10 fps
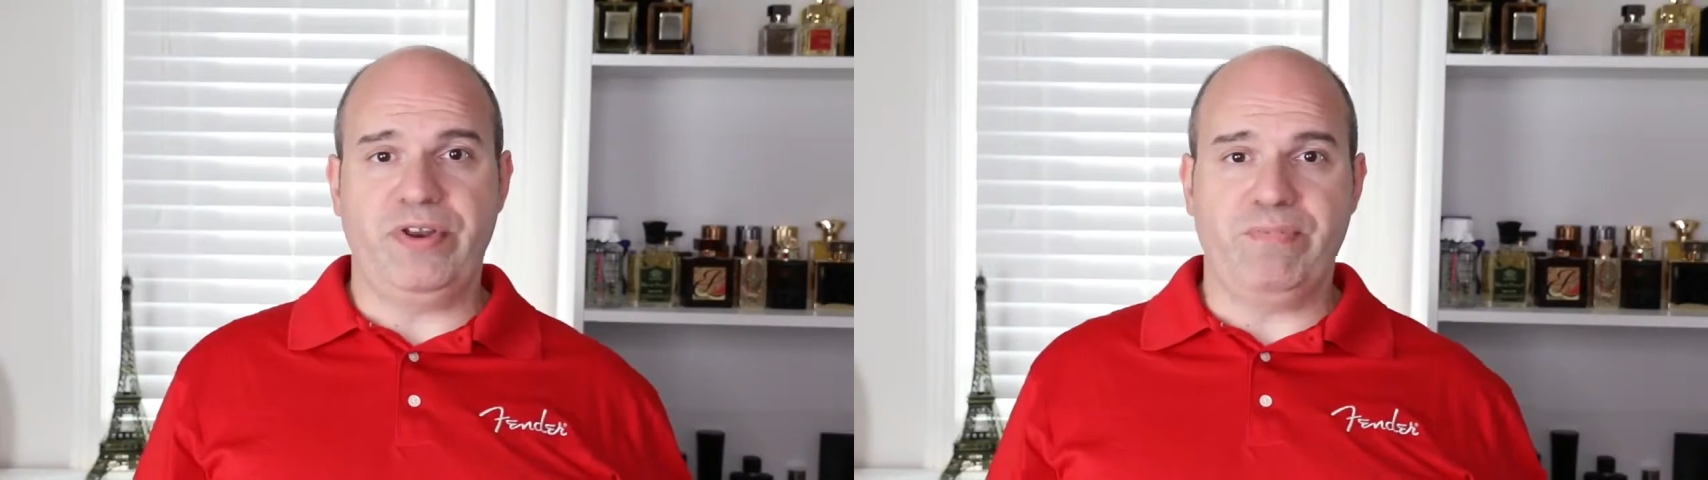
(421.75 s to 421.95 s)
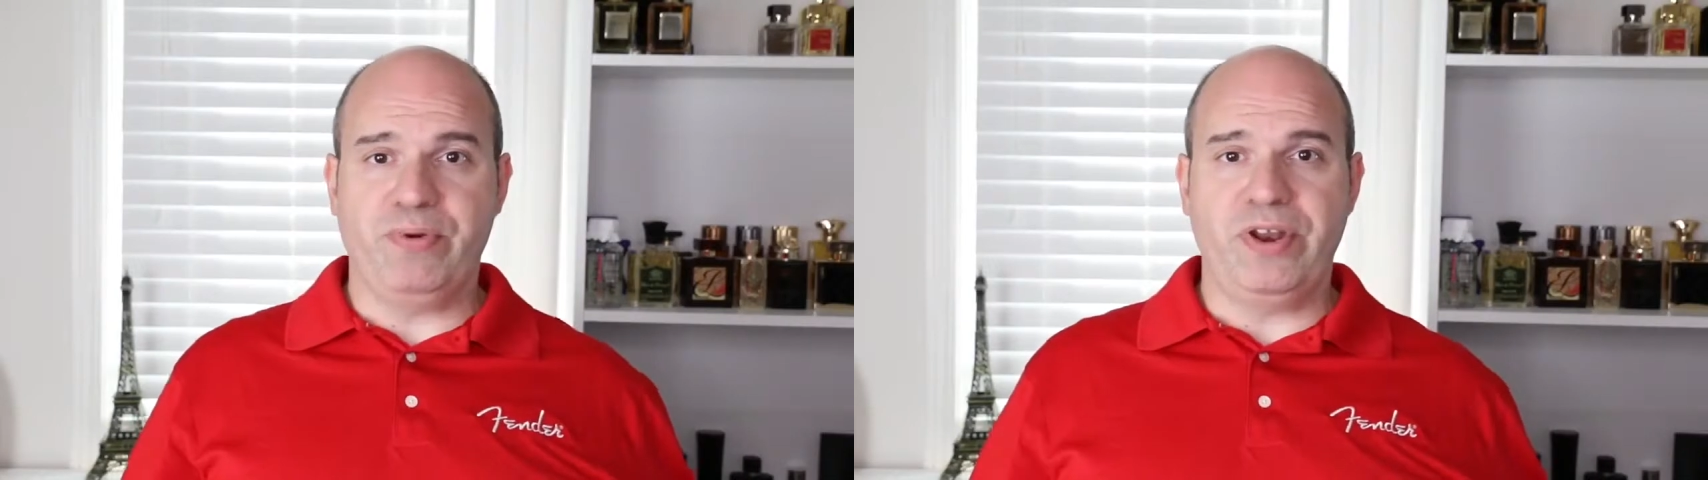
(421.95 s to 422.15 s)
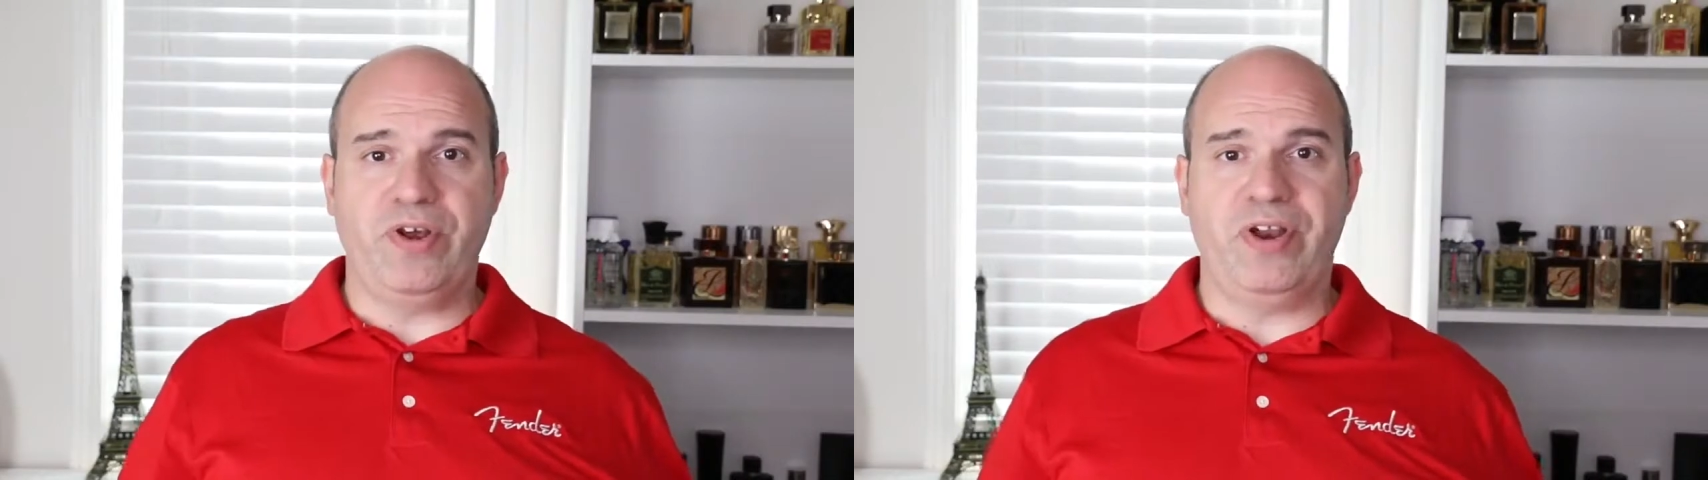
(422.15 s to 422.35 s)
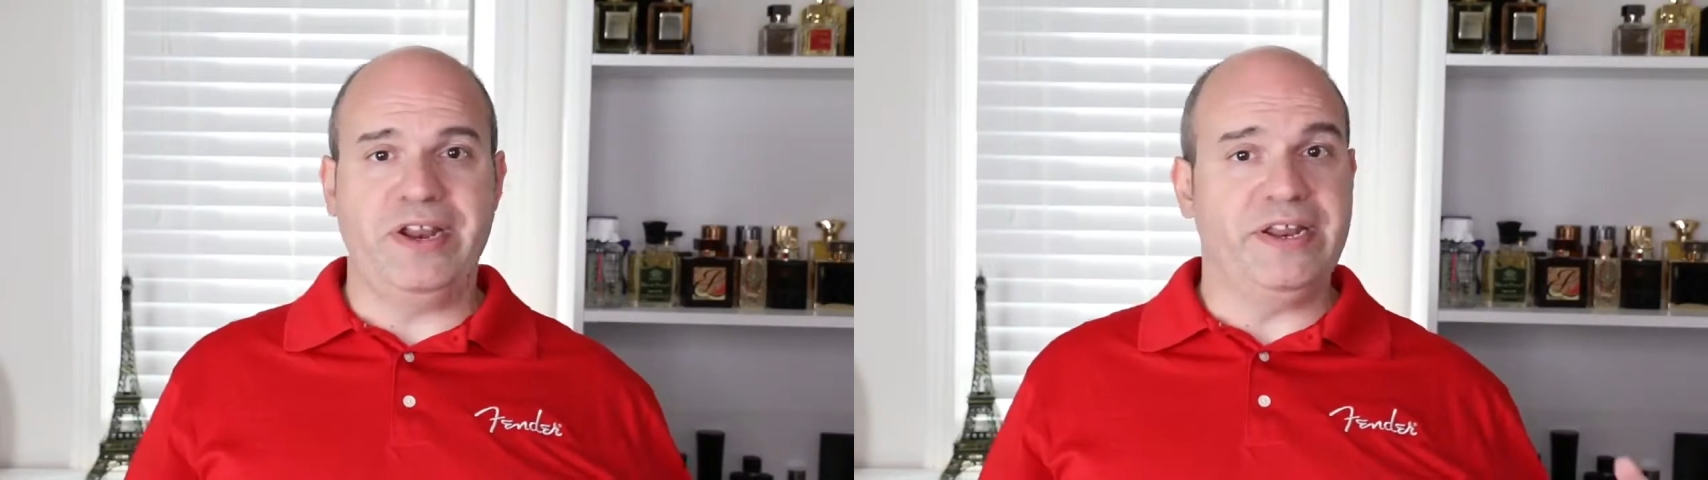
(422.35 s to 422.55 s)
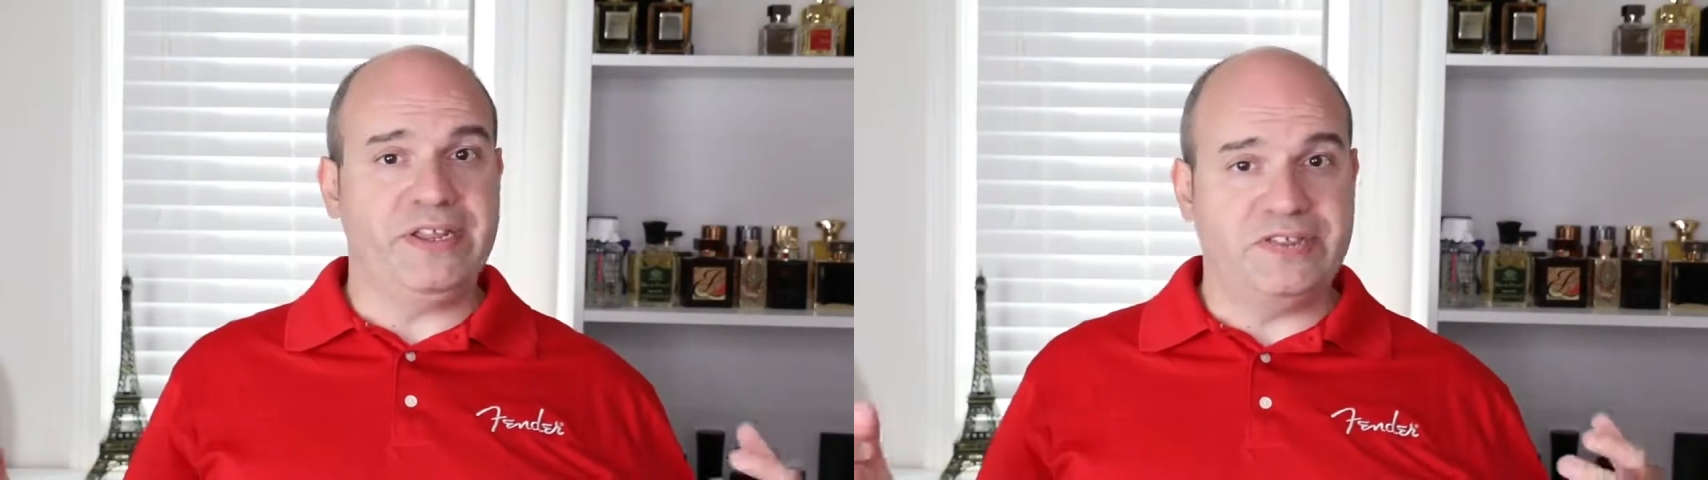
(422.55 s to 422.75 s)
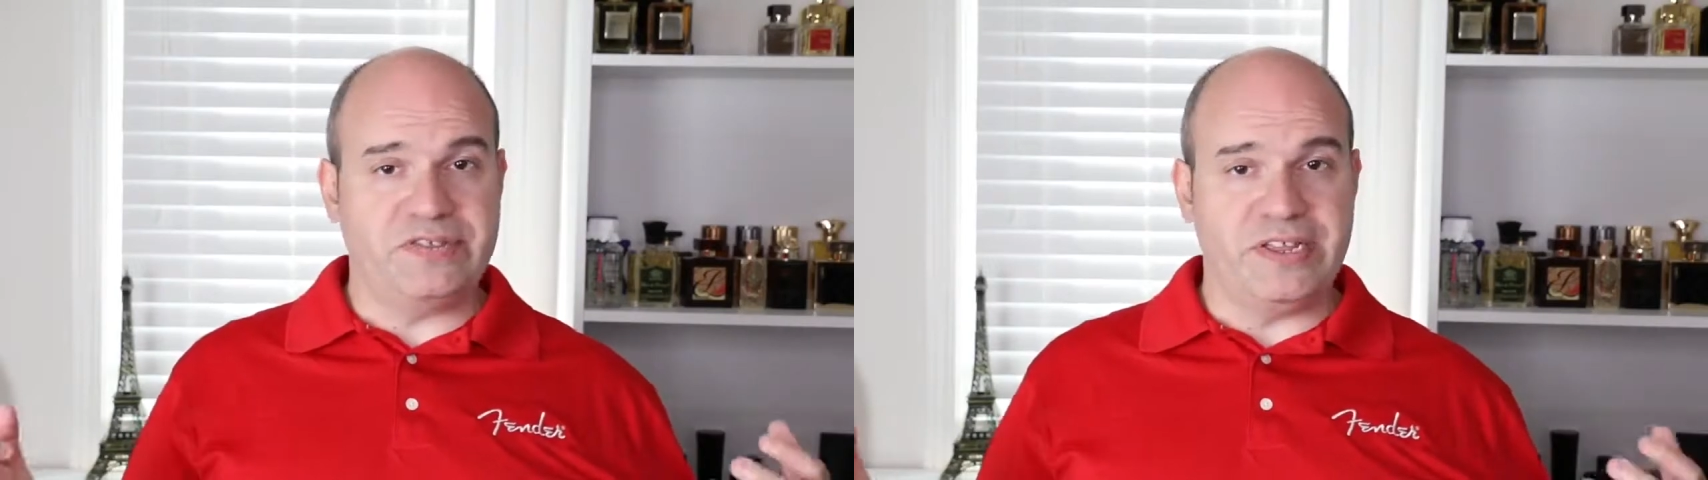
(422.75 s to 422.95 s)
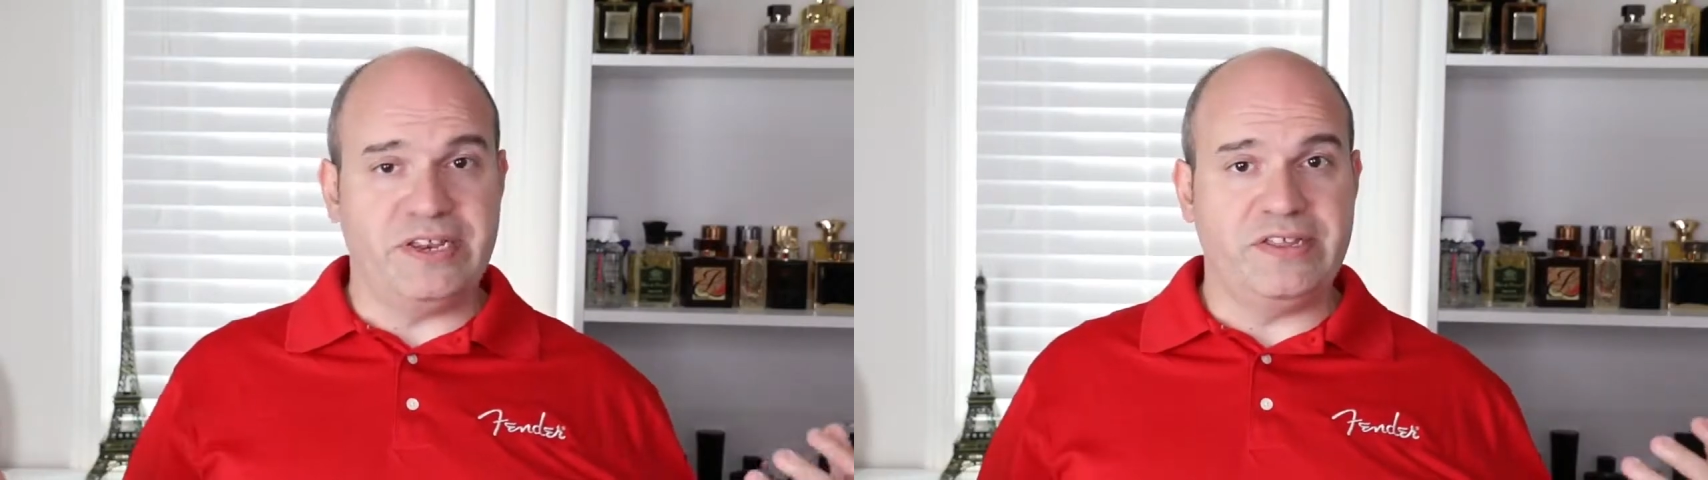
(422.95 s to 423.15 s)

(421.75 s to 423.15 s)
When you put it on, it's